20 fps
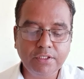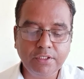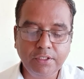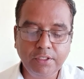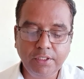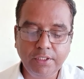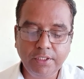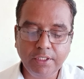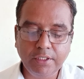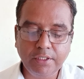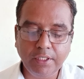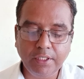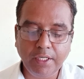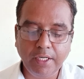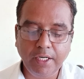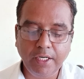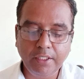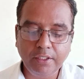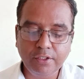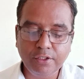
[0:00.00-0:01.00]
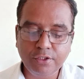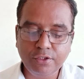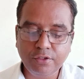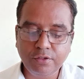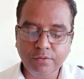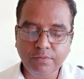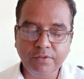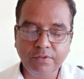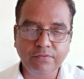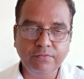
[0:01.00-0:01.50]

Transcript: Eliot and Christopher